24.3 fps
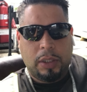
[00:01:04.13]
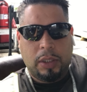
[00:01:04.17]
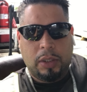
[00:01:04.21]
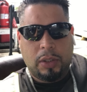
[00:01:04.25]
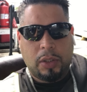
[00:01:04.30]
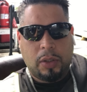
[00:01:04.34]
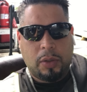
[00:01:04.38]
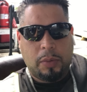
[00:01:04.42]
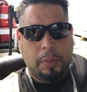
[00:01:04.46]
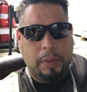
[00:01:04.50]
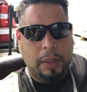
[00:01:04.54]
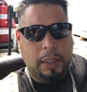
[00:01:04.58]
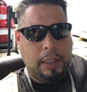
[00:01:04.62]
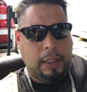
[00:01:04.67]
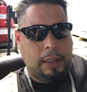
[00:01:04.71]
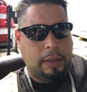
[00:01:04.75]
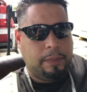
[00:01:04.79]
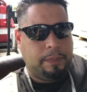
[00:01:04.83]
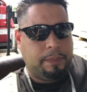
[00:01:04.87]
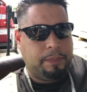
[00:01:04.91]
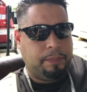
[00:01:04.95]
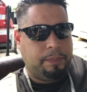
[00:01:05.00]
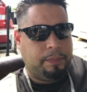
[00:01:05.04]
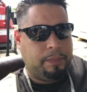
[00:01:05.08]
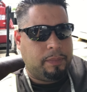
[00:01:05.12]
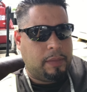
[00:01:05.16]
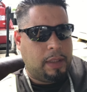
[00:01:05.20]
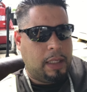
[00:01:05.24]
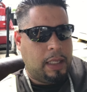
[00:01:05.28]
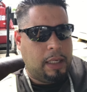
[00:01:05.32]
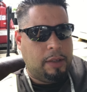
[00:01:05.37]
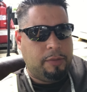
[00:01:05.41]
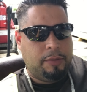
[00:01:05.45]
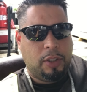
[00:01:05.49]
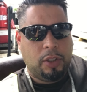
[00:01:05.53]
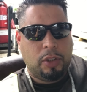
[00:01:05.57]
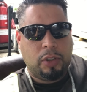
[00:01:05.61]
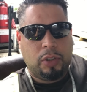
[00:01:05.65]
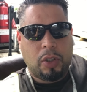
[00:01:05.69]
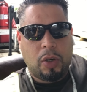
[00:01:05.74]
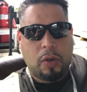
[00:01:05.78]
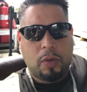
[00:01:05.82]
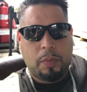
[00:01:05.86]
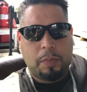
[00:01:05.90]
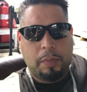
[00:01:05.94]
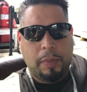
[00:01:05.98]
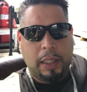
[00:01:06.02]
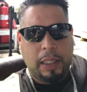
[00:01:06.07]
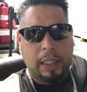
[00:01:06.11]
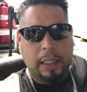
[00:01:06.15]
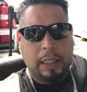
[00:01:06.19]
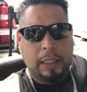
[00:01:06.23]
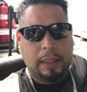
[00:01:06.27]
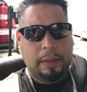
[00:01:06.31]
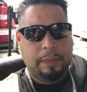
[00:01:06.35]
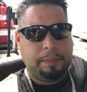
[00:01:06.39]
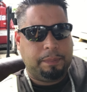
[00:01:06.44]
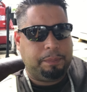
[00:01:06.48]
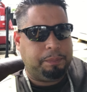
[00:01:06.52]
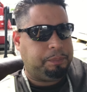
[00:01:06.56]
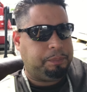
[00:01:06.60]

when you don't mean it. And if you don't mean it,